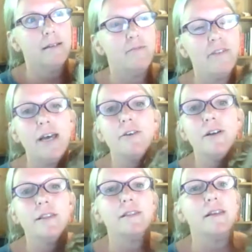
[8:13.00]

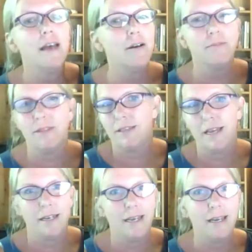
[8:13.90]
veteran the help that they
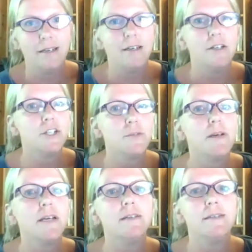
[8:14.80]
need. Just
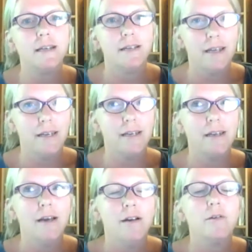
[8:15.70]
because they didn't
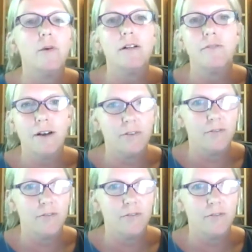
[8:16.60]
qualify for